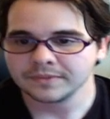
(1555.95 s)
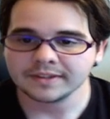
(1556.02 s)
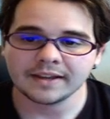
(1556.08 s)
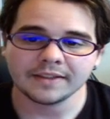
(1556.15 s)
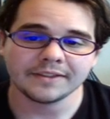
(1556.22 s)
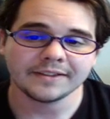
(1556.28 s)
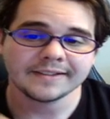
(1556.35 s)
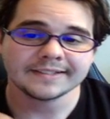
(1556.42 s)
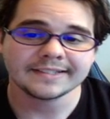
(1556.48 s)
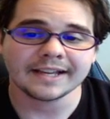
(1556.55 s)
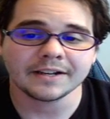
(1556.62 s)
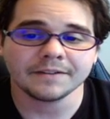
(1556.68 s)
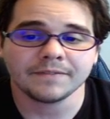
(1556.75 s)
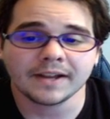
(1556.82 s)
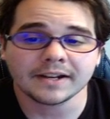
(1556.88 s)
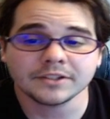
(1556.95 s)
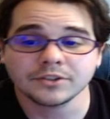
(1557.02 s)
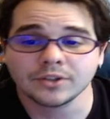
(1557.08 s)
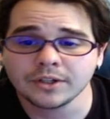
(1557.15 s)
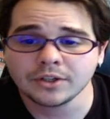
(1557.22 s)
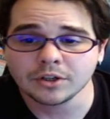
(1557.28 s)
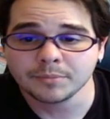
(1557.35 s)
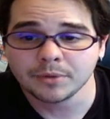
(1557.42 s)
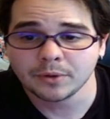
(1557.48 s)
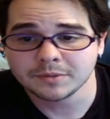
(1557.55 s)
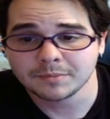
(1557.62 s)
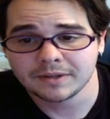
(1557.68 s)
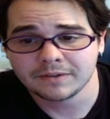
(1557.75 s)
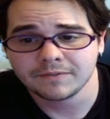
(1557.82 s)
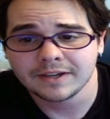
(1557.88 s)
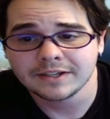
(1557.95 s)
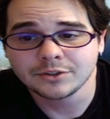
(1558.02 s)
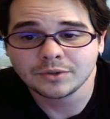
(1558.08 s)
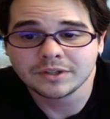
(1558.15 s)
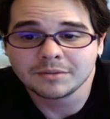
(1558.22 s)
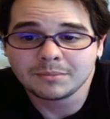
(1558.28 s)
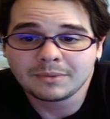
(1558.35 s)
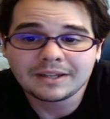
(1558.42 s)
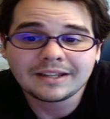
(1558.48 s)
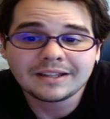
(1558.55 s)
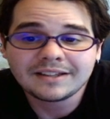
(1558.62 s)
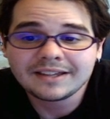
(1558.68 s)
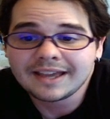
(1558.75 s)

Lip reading: And then the second effect is during your opponent's main phase, you can immediately,